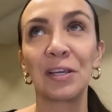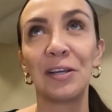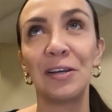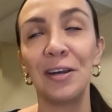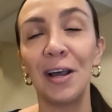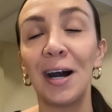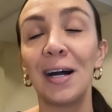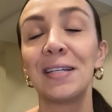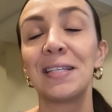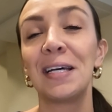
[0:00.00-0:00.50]

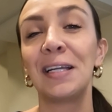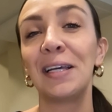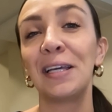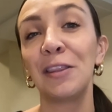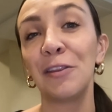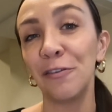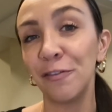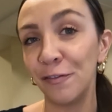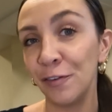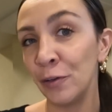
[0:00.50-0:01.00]
not
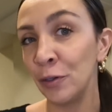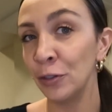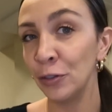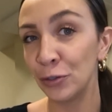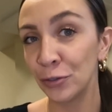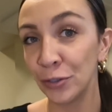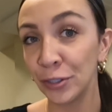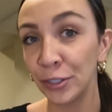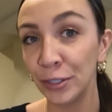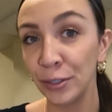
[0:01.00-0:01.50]
telling the full
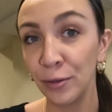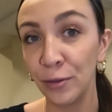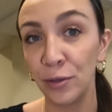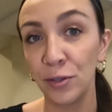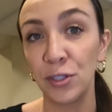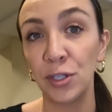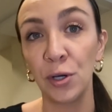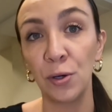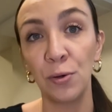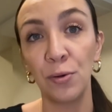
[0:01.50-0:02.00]
truth.
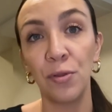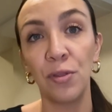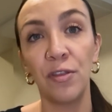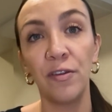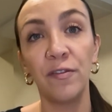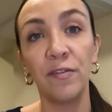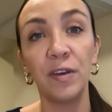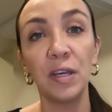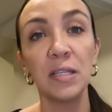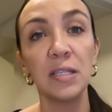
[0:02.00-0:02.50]
So the
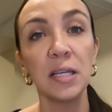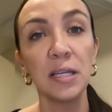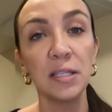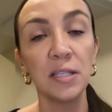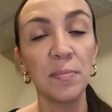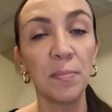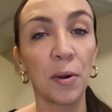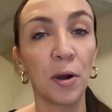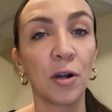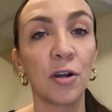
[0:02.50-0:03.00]
visa is
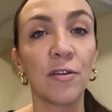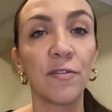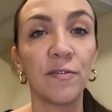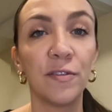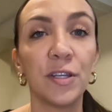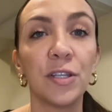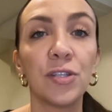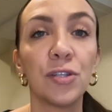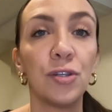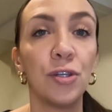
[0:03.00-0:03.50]
a part of
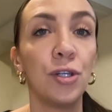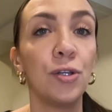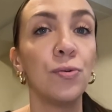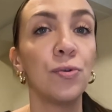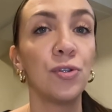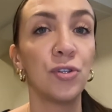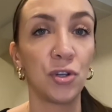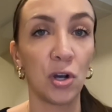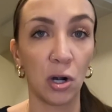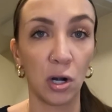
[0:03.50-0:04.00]
this new
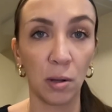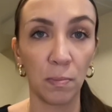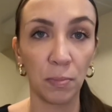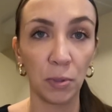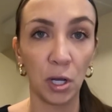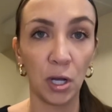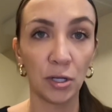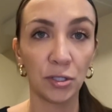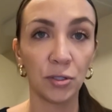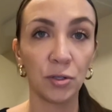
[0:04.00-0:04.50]
startup
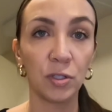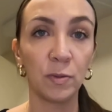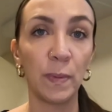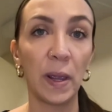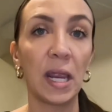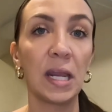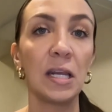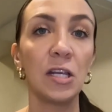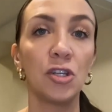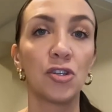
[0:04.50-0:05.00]
law. So
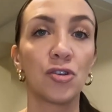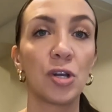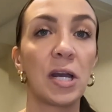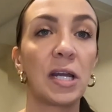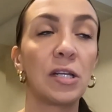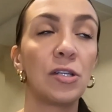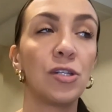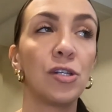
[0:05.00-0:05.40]
Spain is trying